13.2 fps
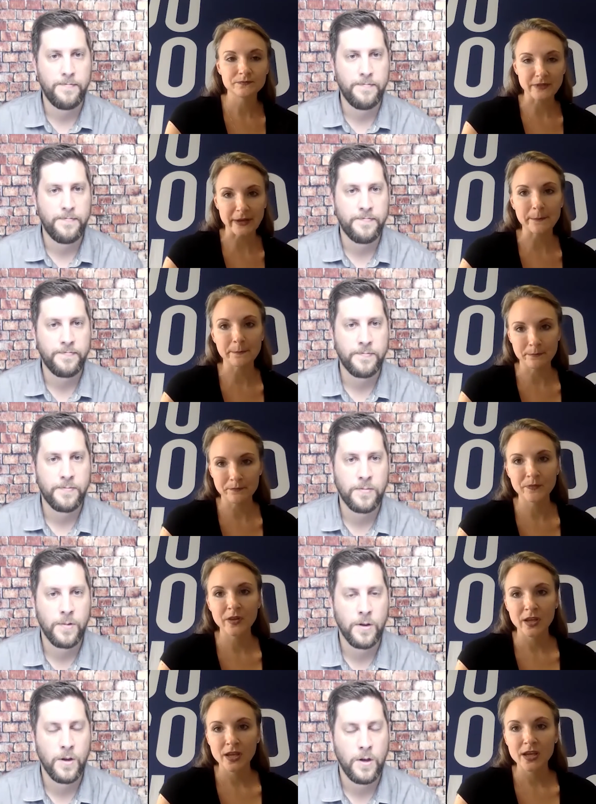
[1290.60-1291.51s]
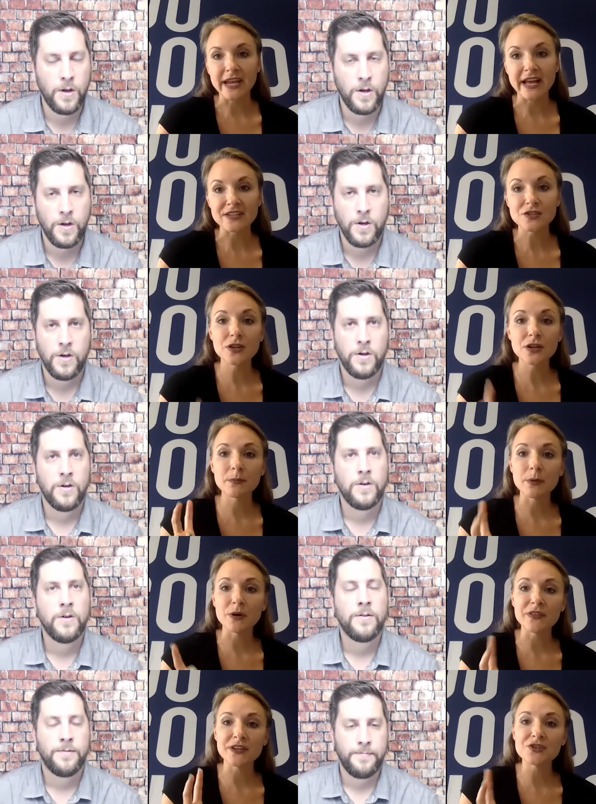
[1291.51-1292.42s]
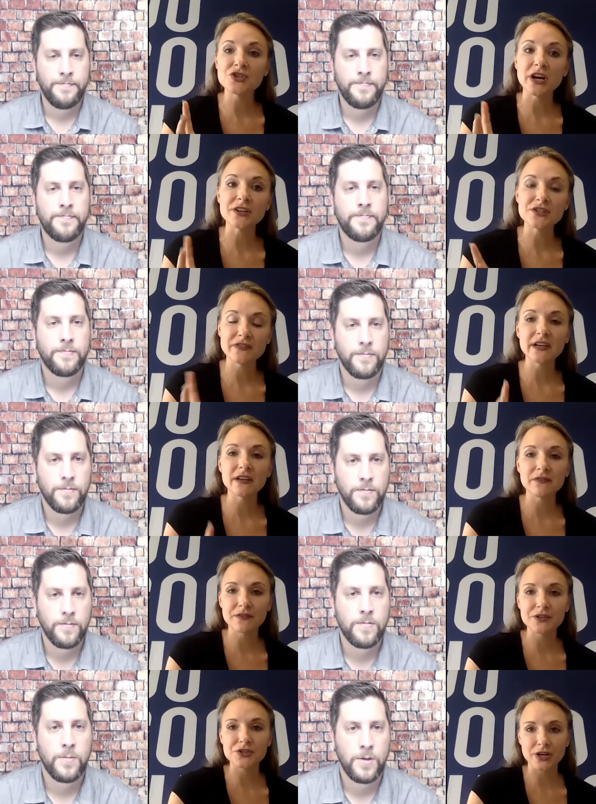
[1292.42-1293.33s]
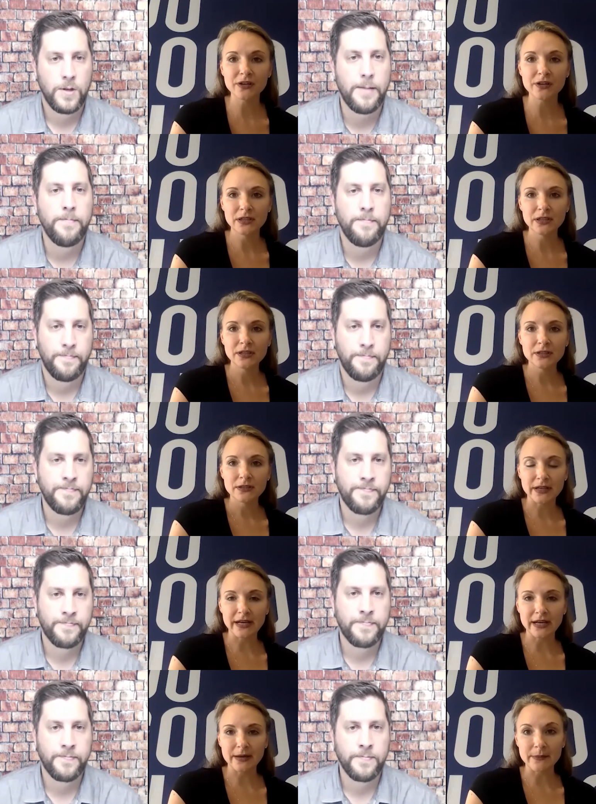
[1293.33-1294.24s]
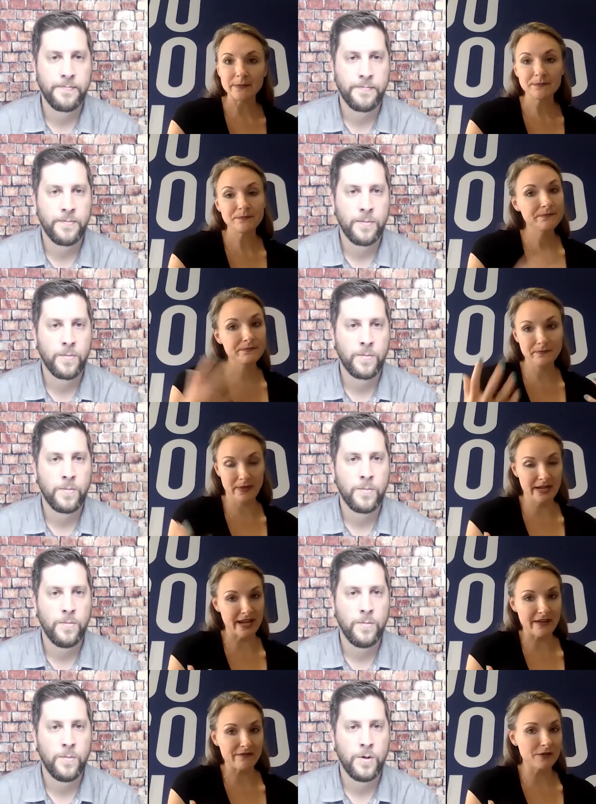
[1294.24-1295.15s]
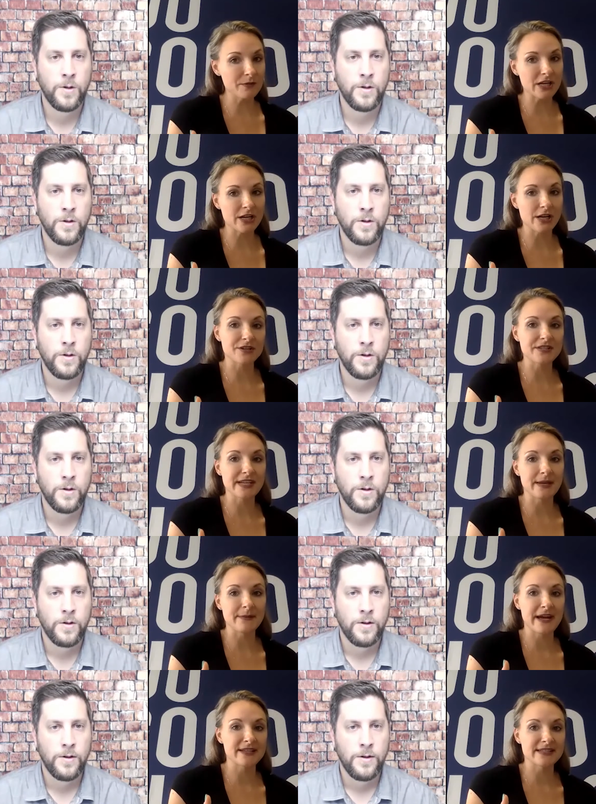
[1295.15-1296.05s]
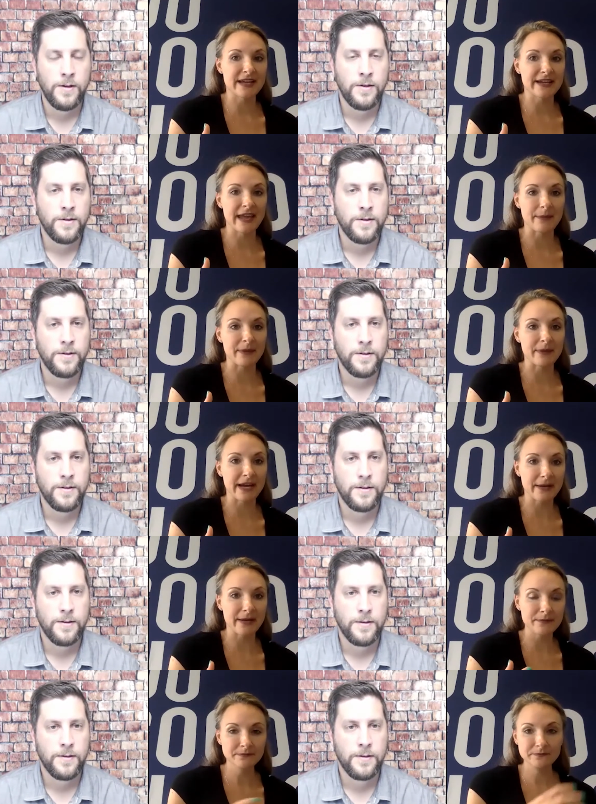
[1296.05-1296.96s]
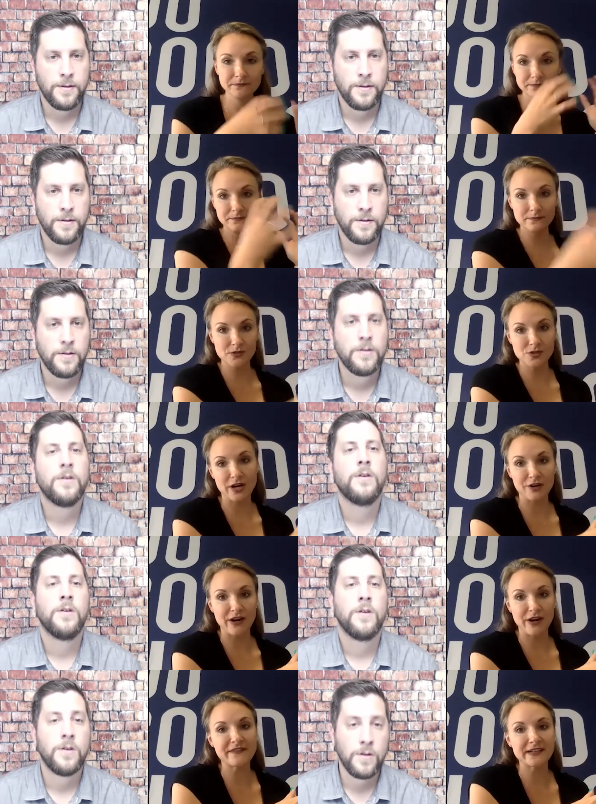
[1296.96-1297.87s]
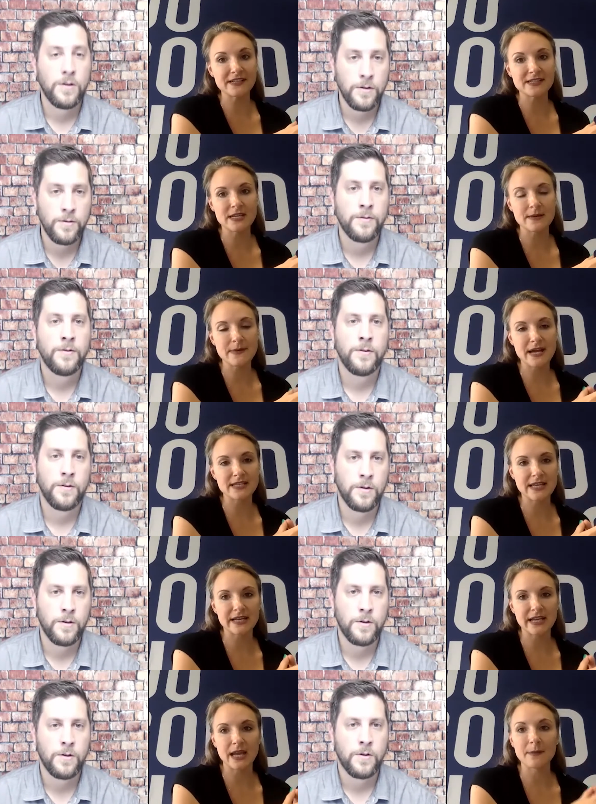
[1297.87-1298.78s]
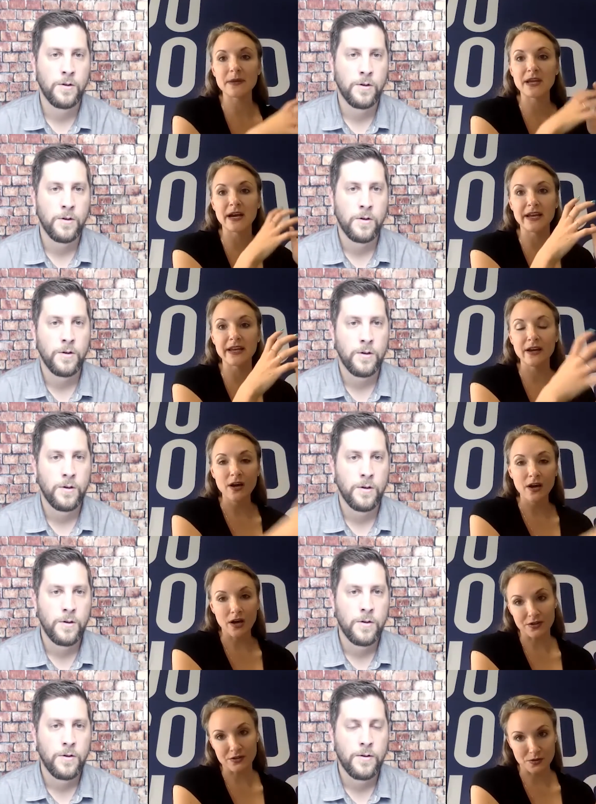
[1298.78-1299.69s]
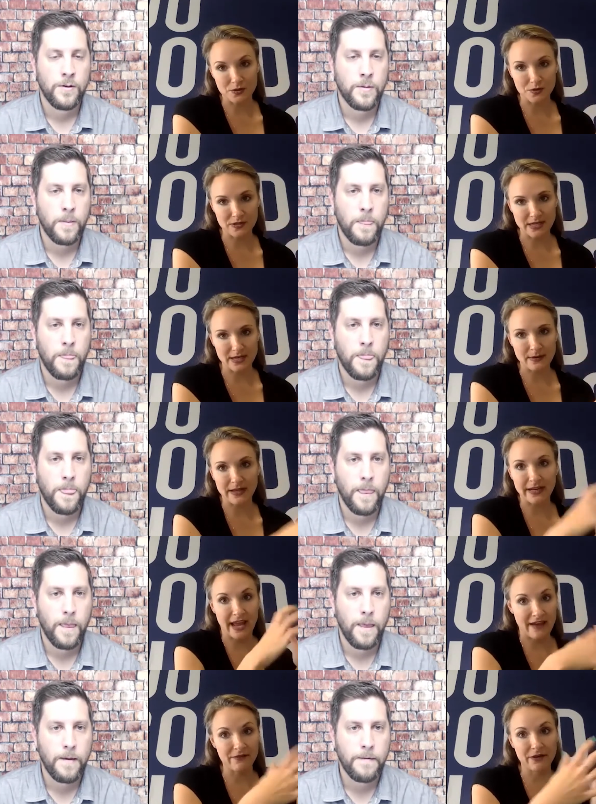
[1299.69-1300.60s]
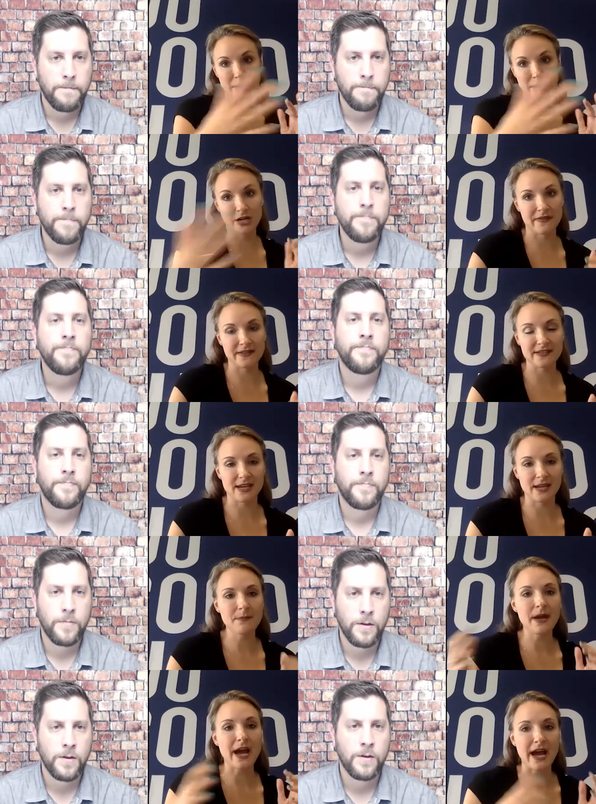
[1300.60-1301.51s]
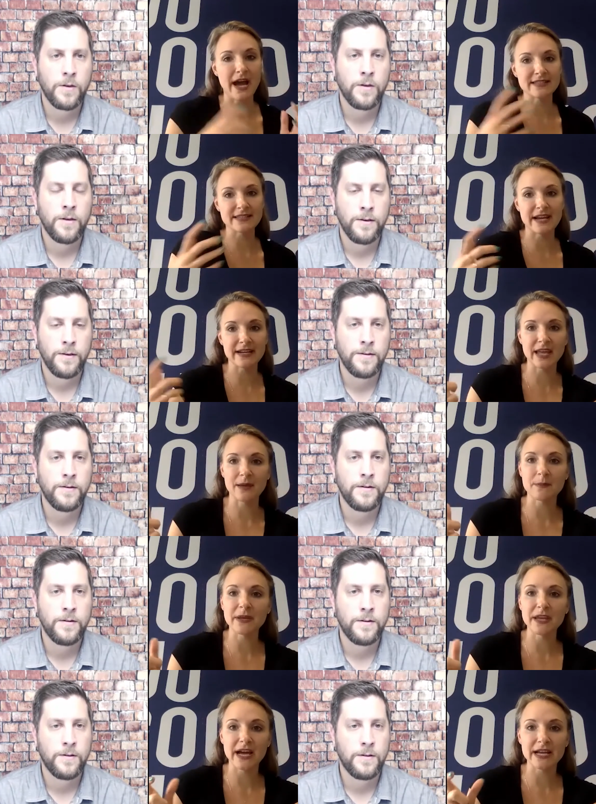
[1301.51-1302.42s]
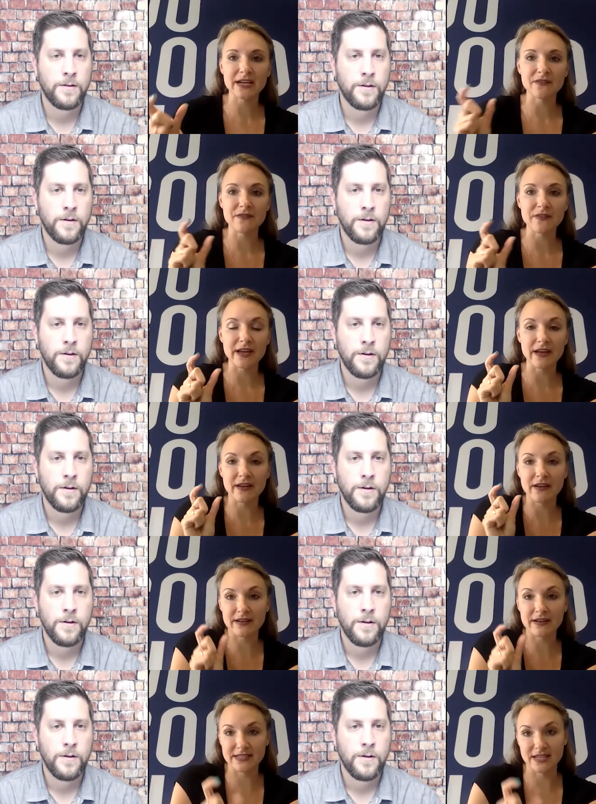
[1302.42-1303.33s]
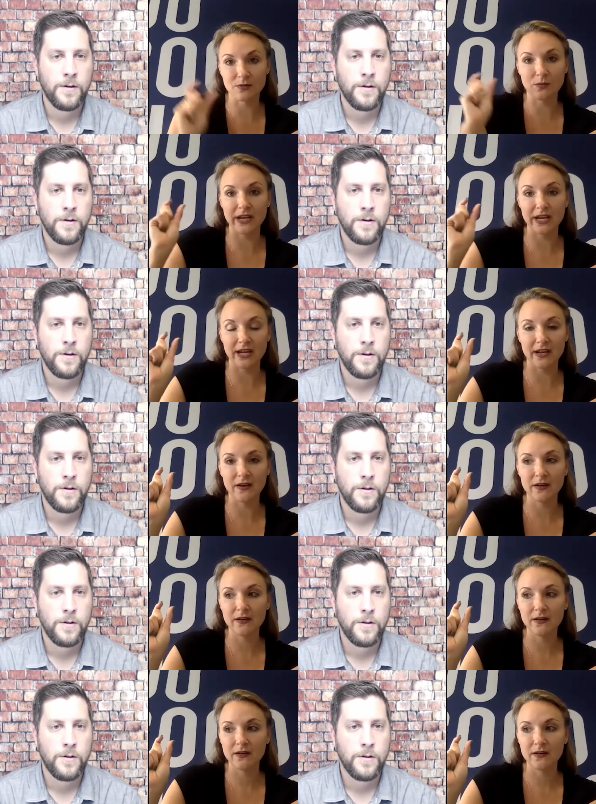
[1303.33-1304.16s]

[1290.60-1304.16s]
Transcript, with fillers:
Speaker 1: Yep. Yeah. So they're both in charge of it for sure. Yep. And everyone on our team has that KPI. So our graphics team has that KPI, our social team, like everyone on the team has that KPI of, did we